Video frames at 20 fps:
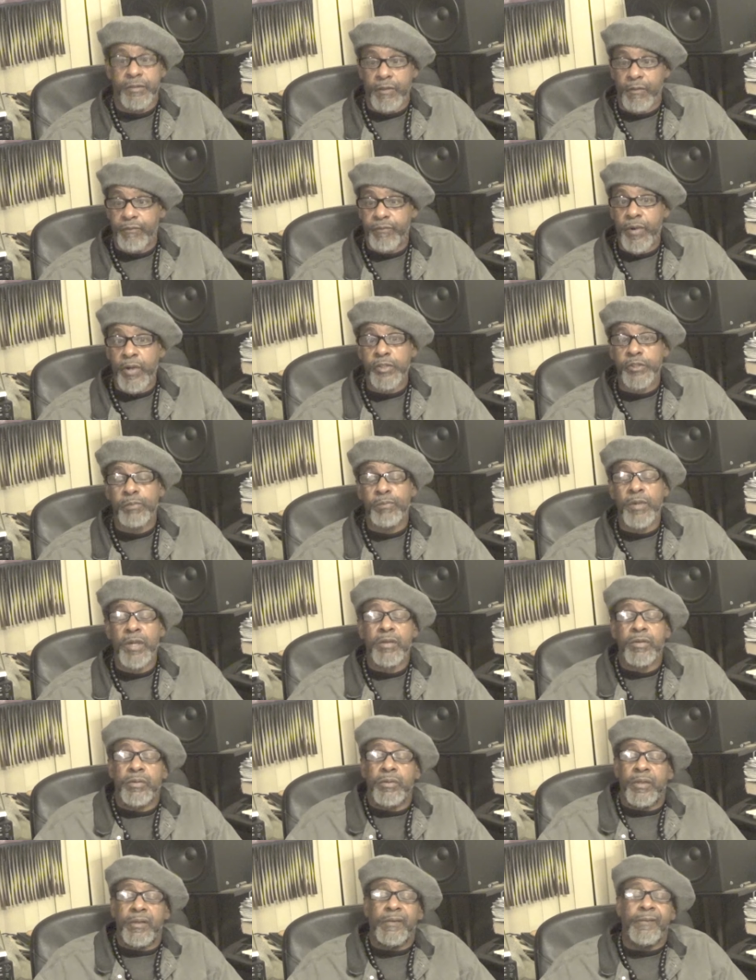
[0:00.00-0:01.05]
the first
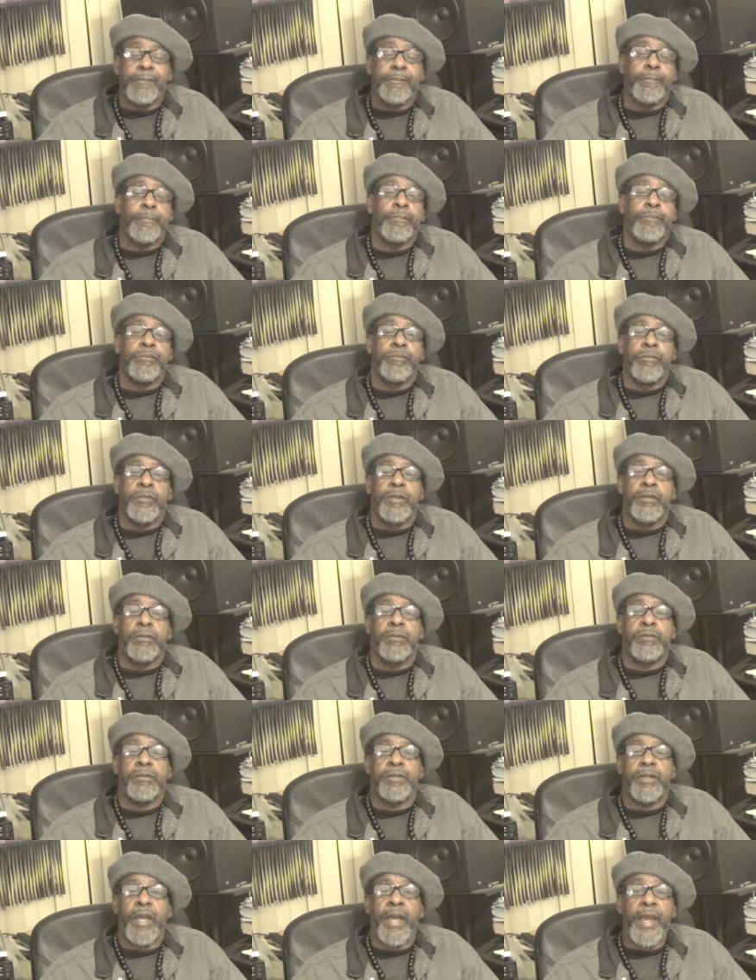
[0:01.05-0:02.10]
murderer.
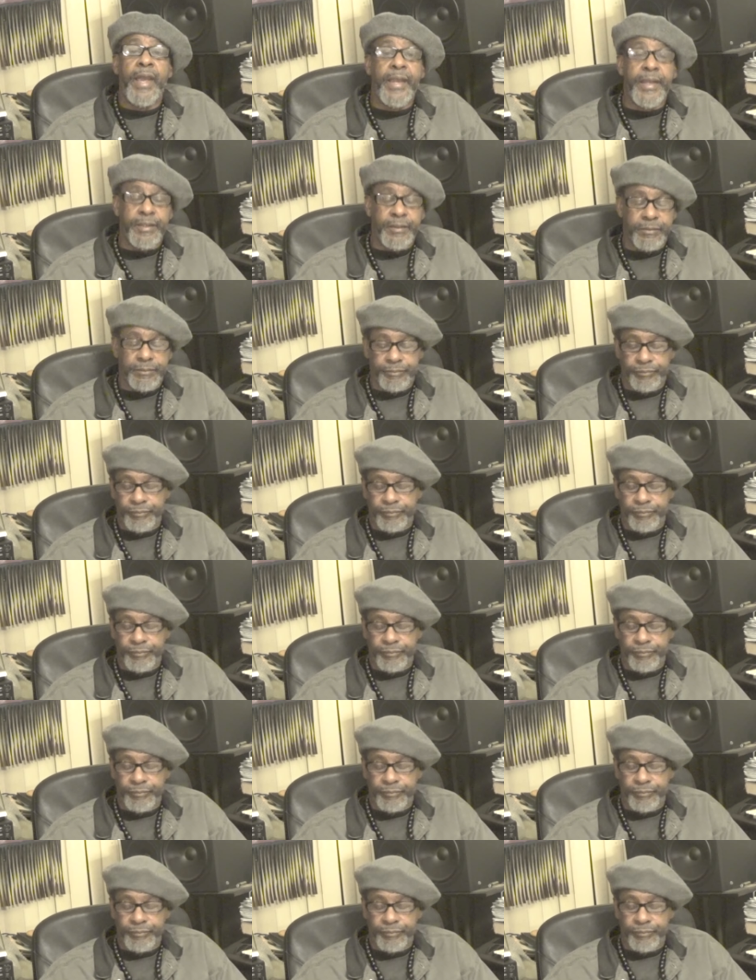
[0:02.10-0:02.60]
Cain.